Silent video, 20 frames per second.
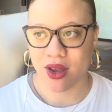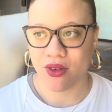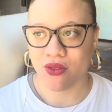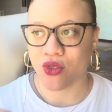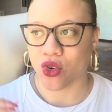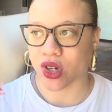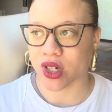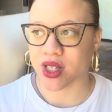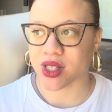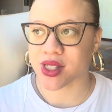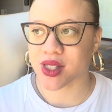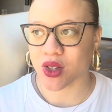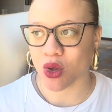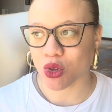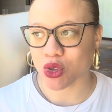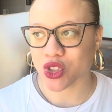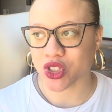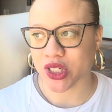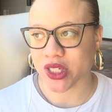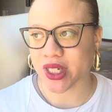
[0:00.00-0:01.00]
for us
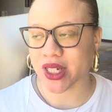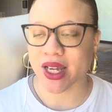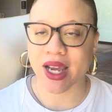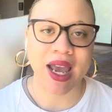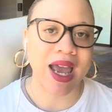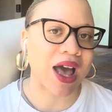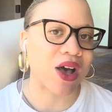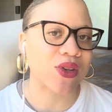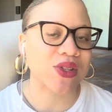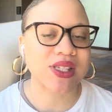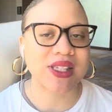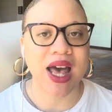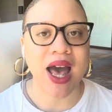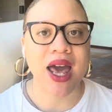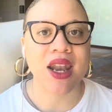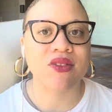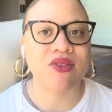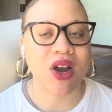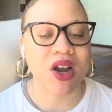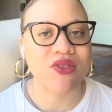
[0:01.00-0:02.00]
socially outside
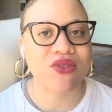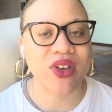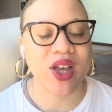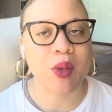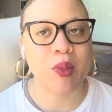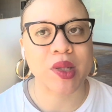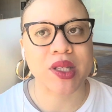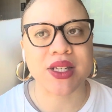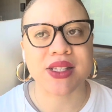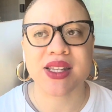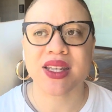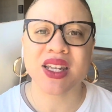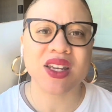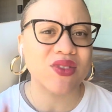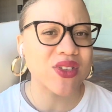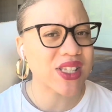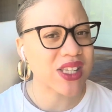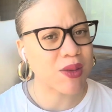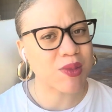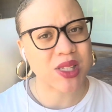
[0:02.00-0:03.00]
of our families, and even
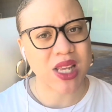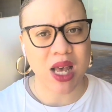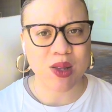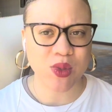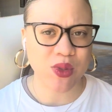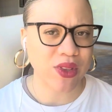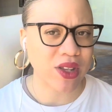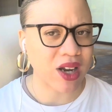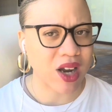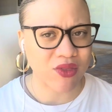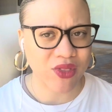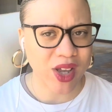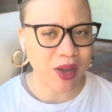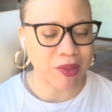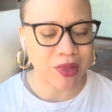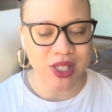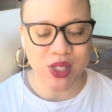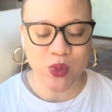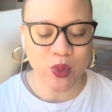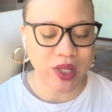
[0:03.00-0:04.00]
sometimes within our
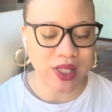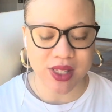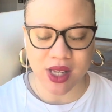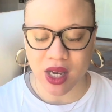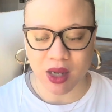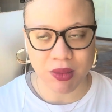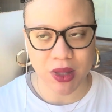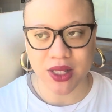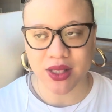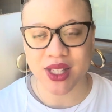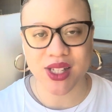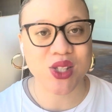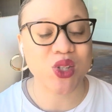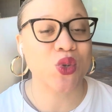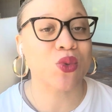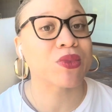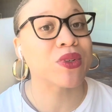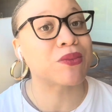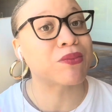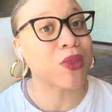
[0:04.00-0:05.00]
families? We can talk about that too,
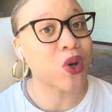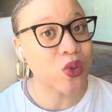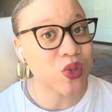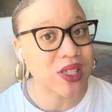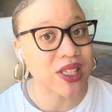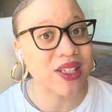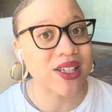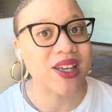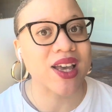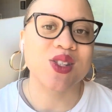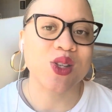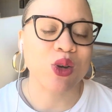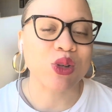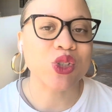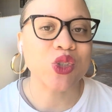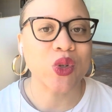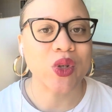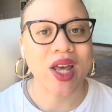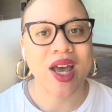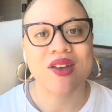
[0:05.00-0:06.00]
but mostly
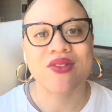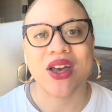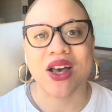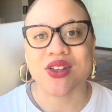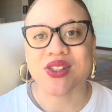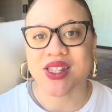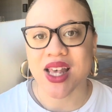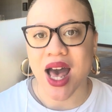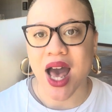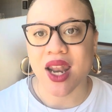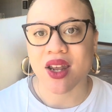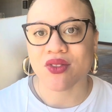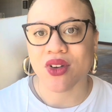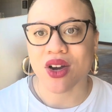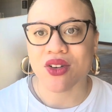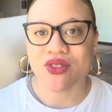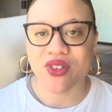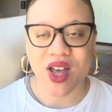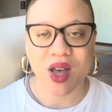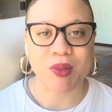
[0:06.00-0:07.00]
social life outside of our
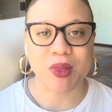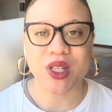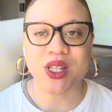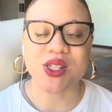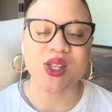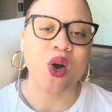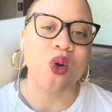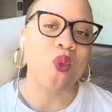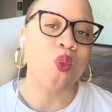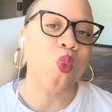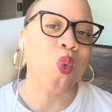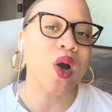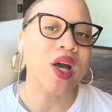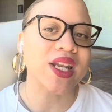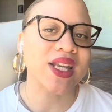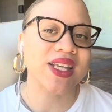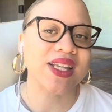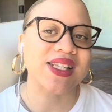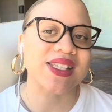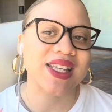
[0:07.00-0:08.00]
families. What
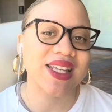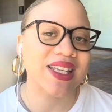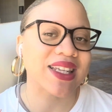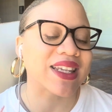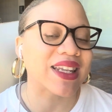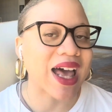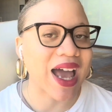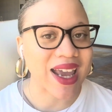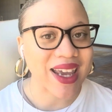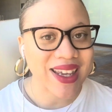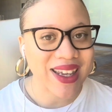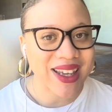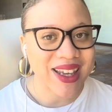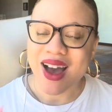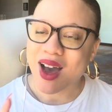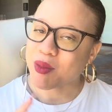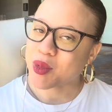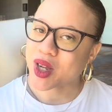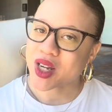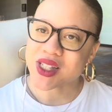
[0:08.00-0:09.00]
is it like?
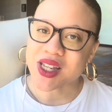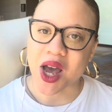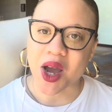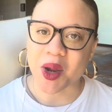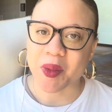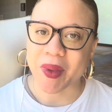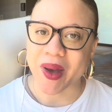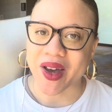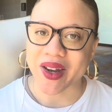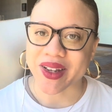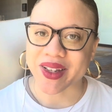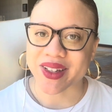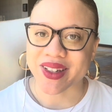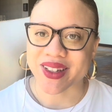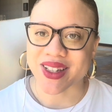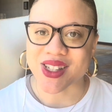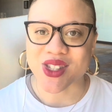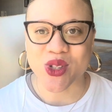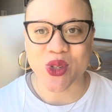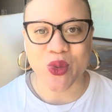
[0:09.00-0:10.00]
I'm going to talk about it.
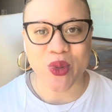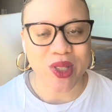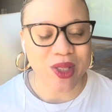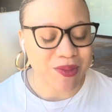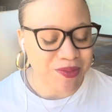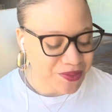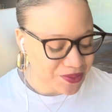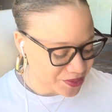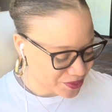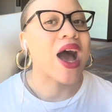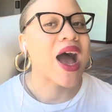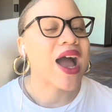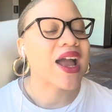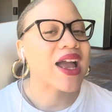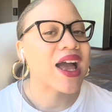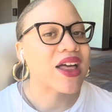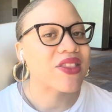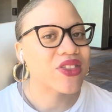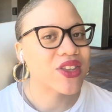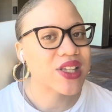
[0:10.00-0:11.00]
Let's do it. I
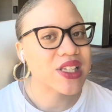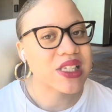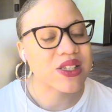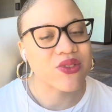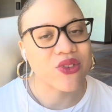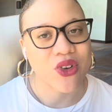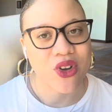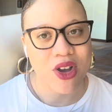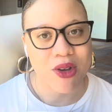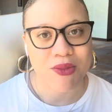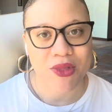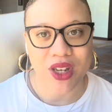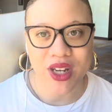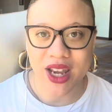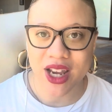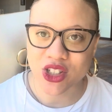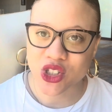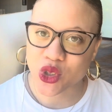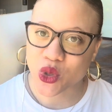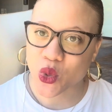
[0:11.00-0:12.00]
got this from the
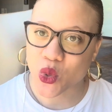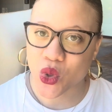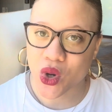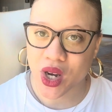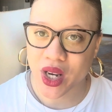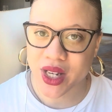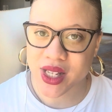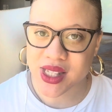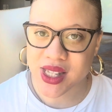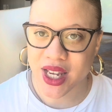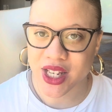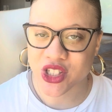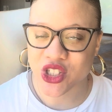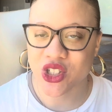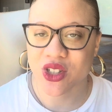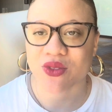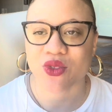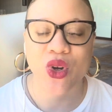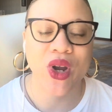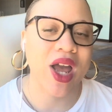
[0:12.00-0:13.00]
National
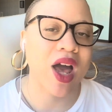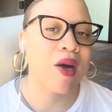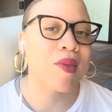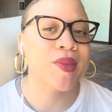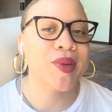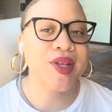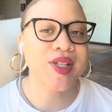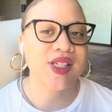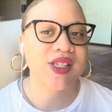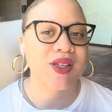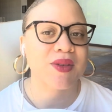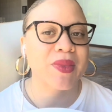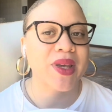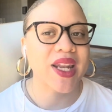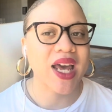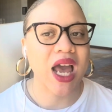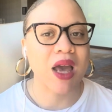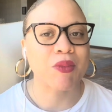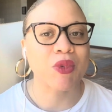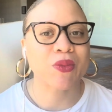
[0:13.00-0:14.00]
Organization for Albinism and
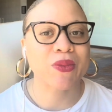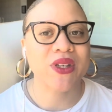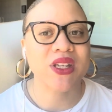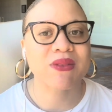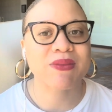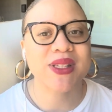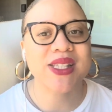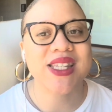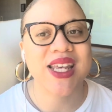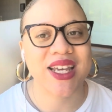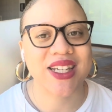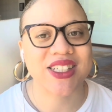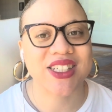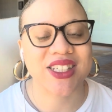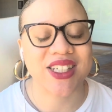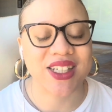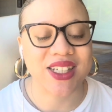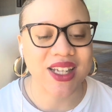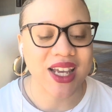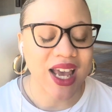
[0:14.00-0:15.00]

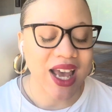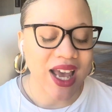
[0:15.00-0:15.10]
Hypopigmentation,